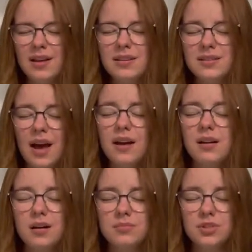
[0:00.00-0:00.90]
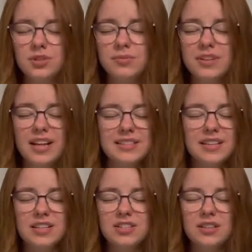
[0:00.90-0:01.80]
as I come to the
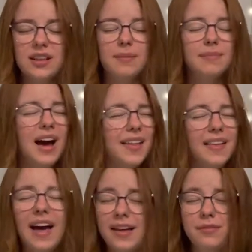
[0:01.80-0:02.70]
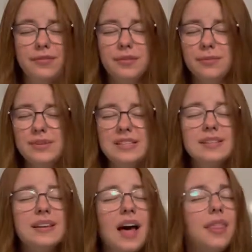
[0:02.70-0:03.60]
realization that my life was
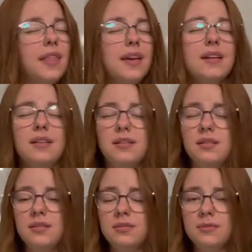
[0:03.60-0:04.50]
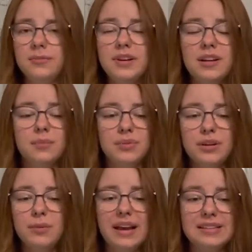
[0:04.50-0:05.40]
nothing but a
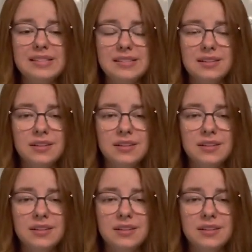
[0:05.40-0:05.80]
complete waste.